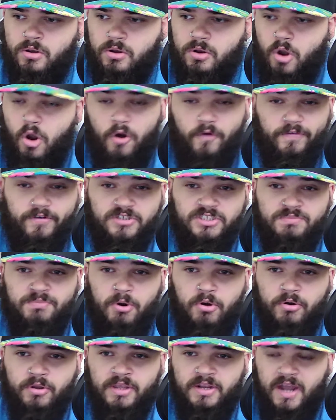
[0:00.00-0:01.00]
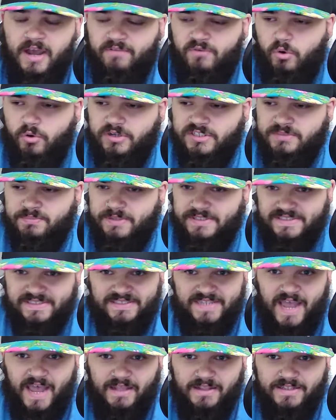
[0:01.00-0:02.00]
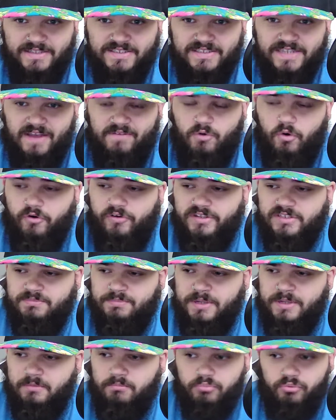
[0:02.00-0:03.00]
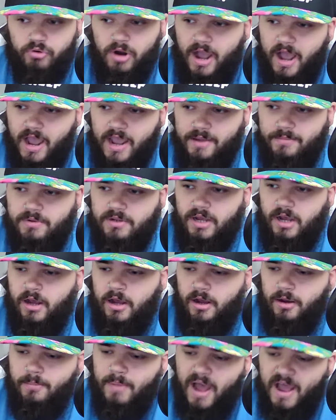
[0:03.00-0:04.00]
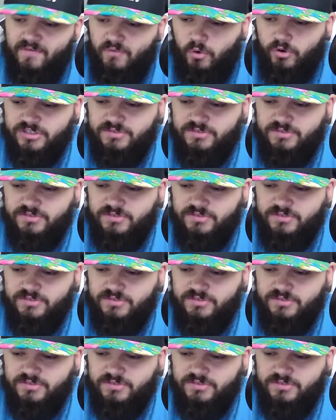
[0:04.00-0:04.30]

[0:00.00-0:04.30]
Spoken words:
overspoken. I've always been silenced. I've always been bribed. I've always